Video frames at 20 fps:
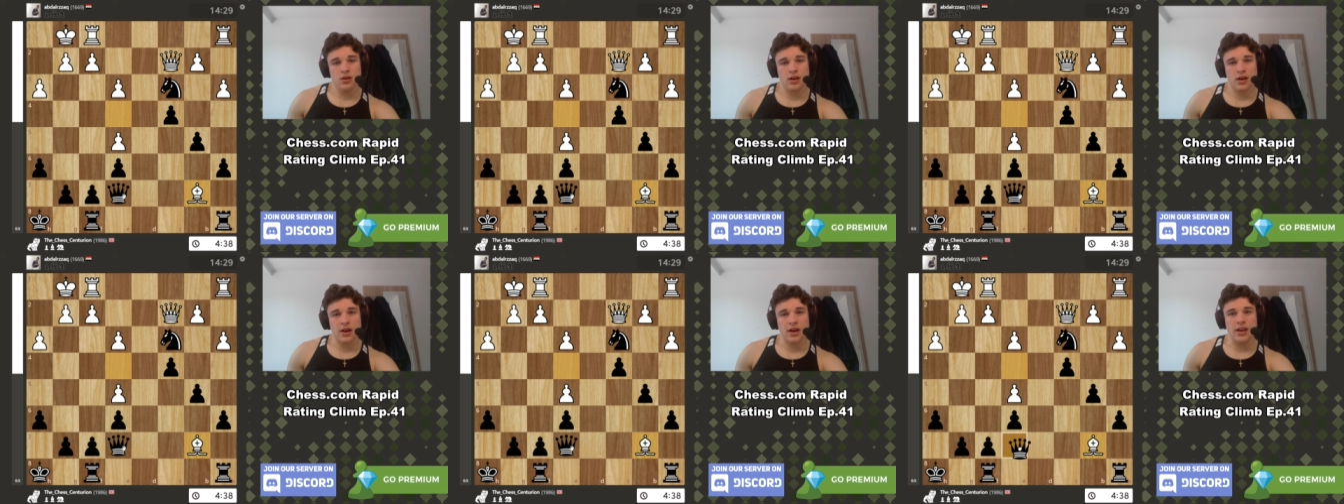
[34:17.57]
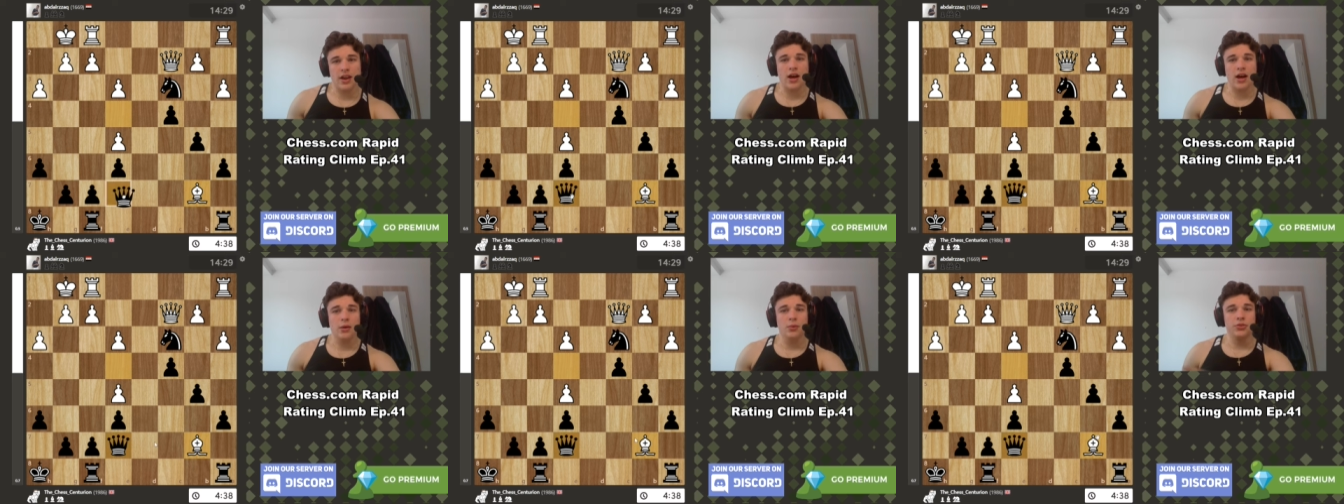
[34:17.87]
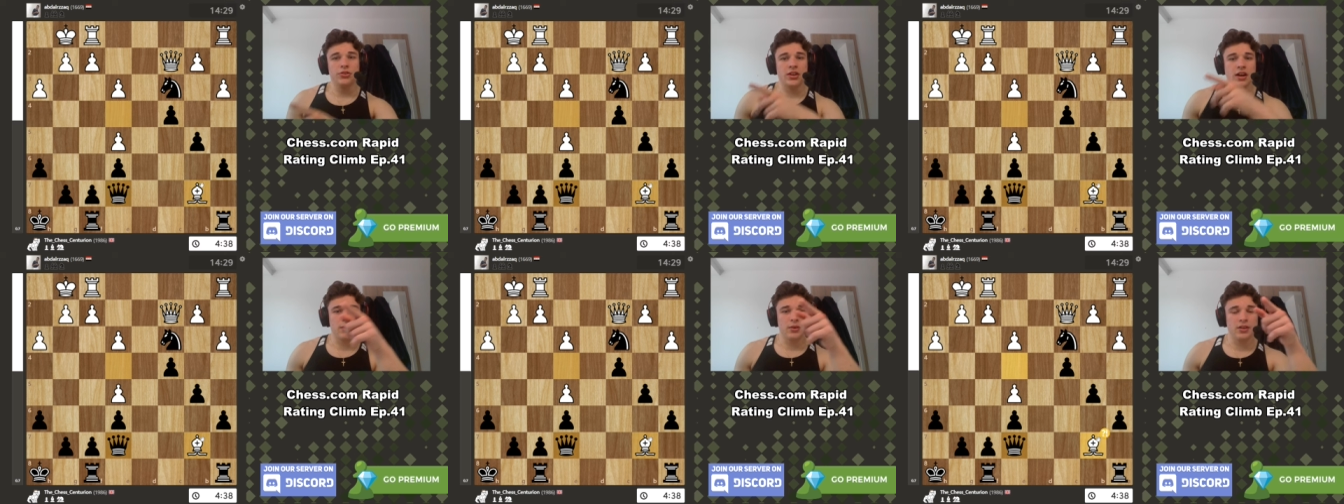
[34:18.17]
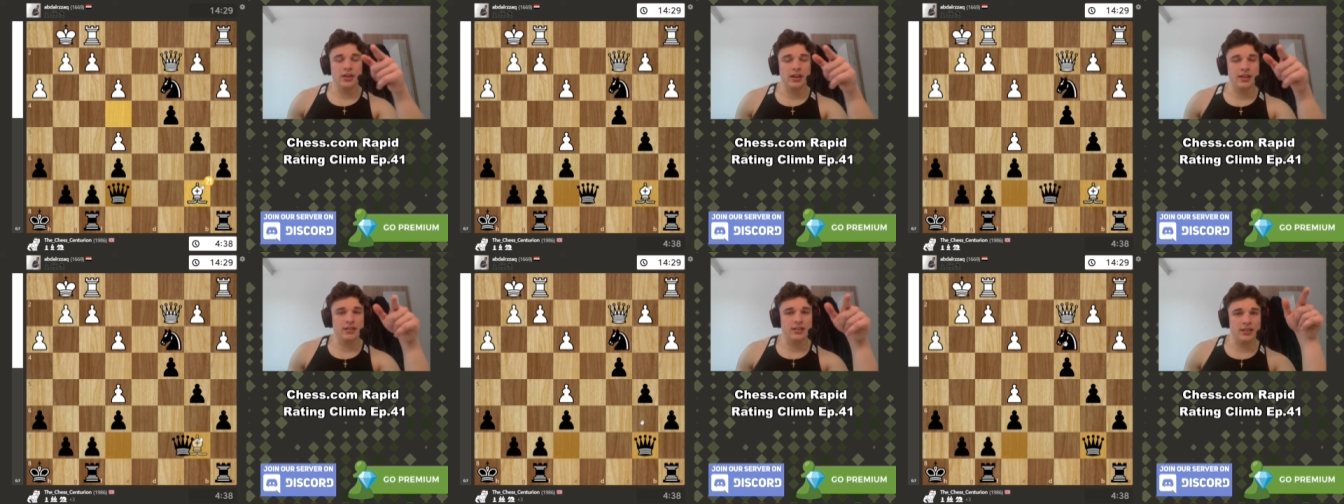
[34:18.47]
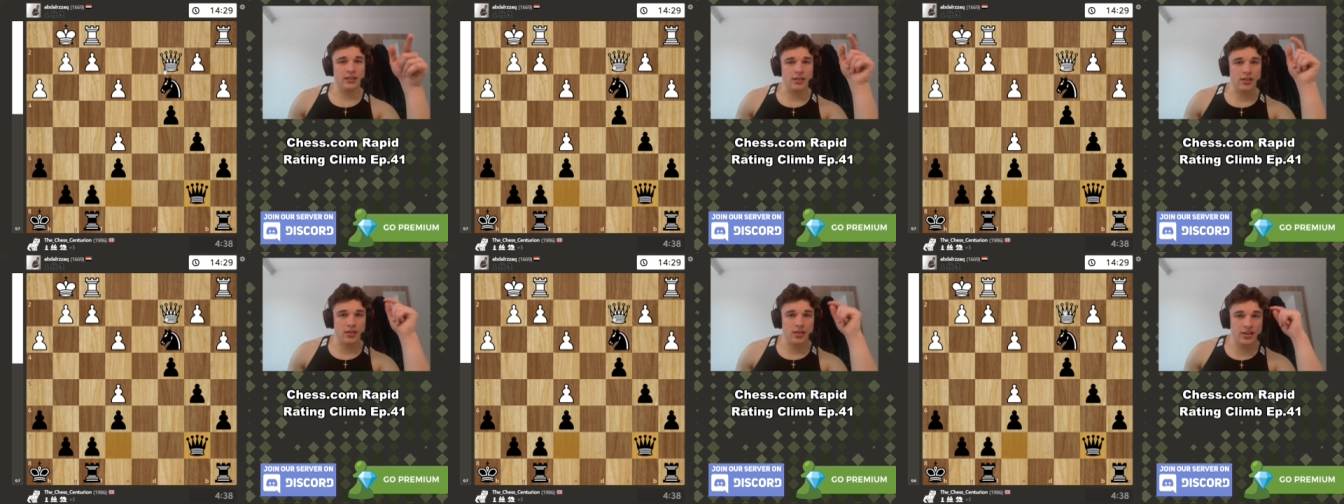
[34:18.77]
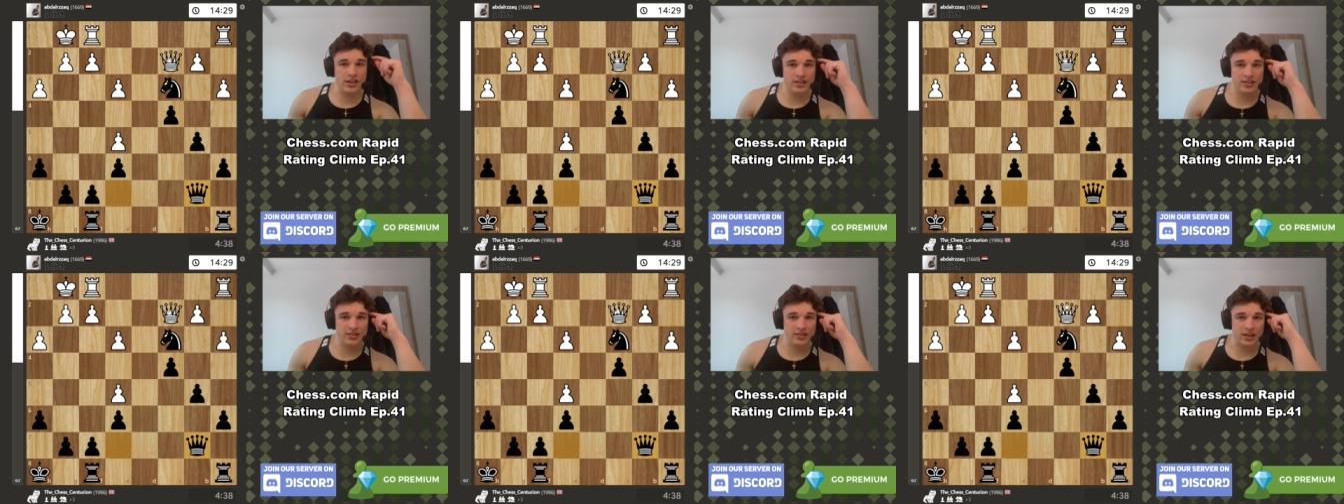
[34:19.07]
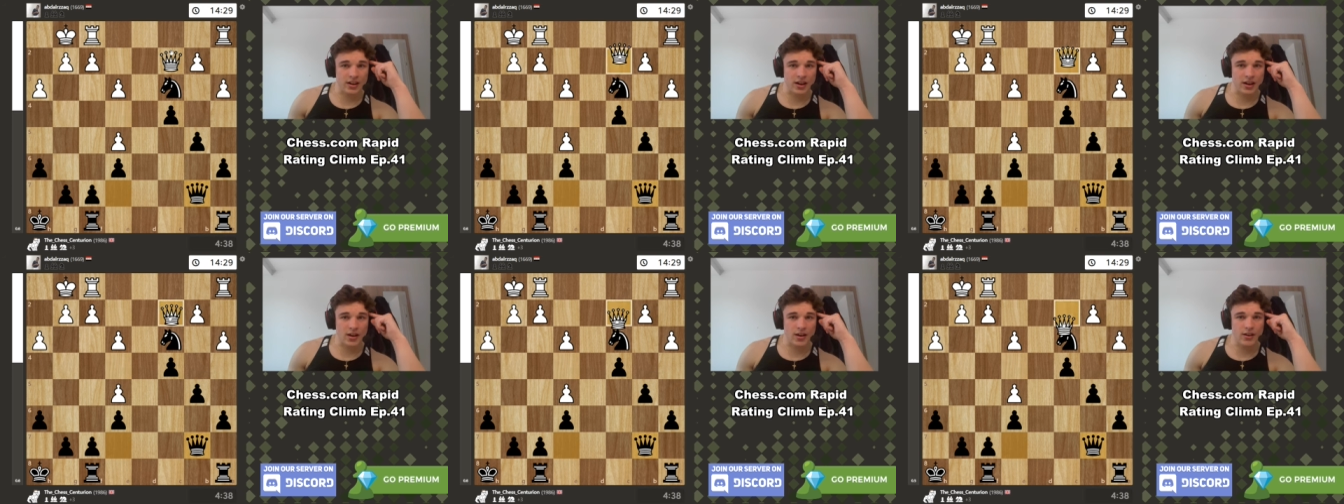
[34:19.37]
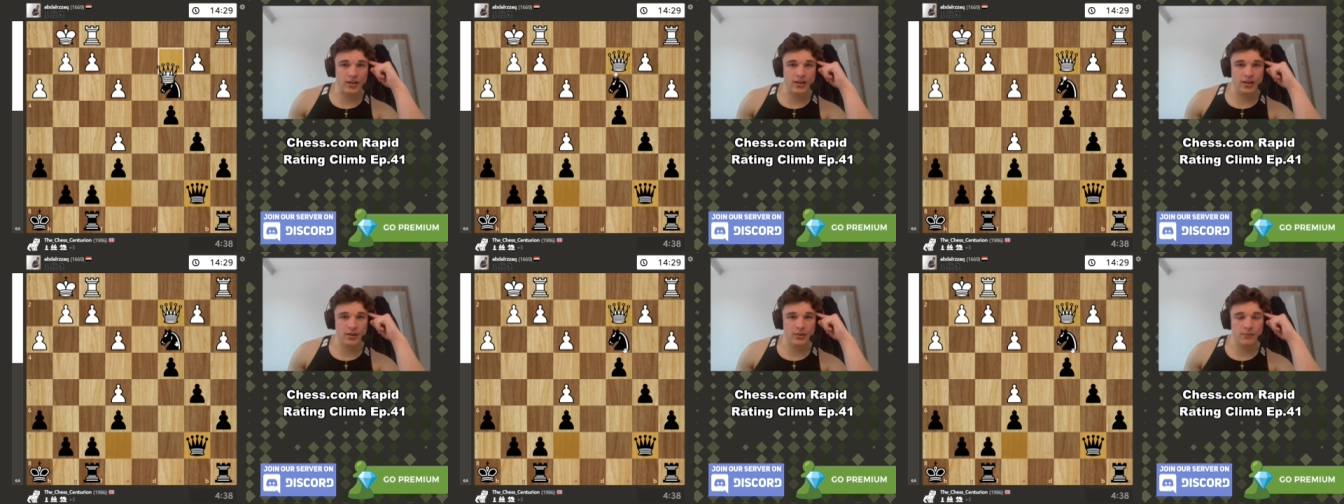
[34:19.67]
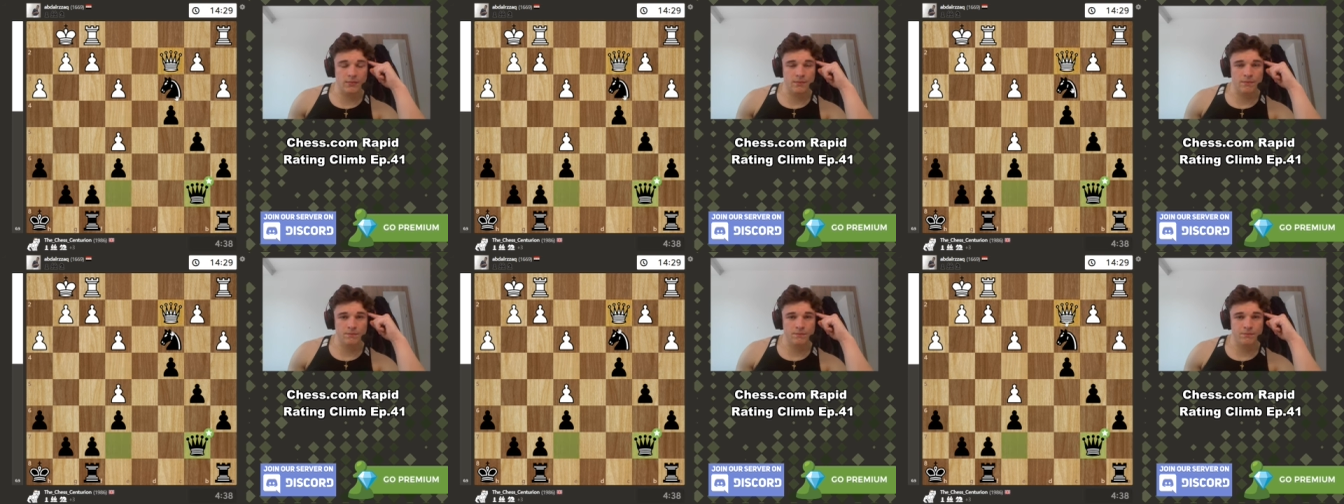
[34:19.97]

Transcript: And I was calculating this line.